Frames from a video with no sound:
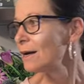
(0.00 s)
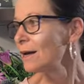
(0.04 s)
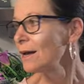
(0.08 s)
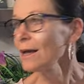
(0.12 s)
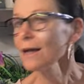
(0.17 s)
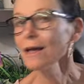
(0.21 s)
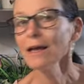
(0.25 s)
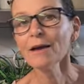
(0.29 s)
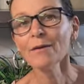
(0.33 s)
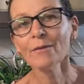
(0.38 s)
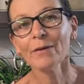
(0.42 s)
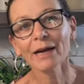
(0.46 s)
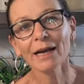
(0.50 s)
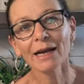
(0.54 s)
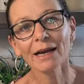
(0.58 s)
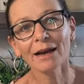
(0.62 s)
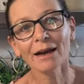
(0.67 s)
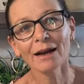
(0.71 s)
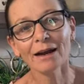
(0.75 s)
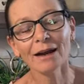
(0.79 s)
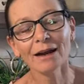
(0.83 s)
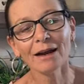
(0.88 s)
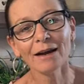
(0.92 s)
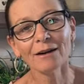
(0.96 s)
Here we
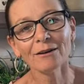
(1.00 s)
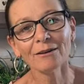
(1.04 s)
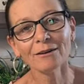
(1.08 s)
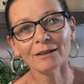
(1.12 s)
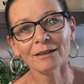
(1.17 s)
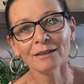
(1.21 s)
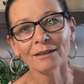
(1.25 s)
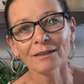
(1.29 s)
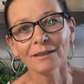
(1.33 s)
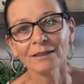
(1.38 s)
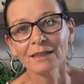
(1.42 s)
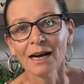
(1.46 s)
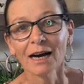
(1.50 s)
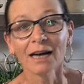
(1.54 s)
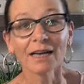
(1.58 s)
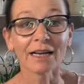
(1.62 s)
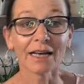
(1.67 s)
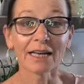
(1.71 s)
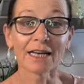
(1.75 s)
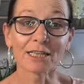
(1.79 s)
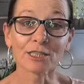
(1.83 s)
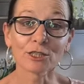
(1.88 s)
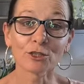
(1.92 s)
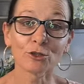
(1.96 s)
go. And
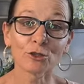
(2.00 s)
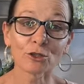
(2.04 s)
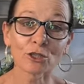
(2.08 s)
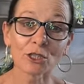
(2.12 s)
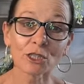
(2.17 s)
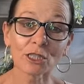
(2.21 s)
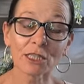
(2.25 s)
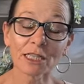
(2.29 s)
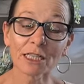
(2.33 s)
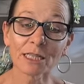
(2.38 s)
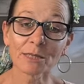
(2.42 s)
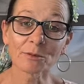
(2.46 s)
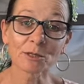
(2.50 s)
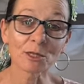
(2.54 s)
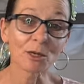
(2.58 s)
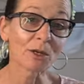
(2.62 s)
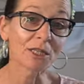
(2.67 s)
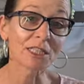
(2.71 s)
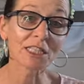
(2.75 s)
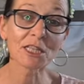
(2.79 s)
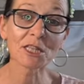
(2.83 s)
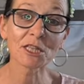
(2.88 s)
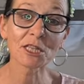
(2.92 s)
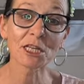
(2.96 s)
I had a good sleep, so
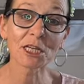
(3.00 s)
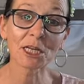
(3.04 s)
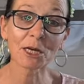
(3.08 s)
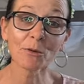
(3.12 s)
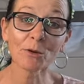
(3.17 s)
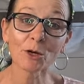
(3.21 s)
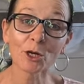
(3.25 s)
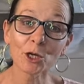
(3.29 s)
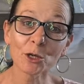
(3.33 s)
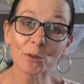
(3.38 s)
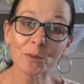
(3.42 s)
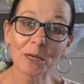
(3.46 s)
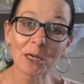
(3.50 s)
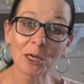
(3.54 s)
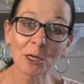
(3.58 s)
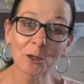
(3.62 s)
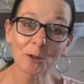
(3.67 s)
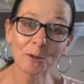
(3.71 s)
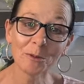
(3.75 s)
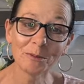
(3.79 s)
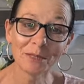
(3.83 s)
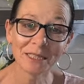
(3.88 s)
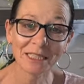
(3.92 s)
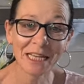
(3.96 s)
I didn't think I was going to be
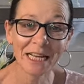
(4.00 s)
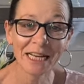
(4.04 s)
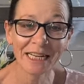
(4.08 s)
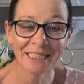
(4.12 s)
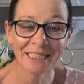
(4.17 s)
clumsy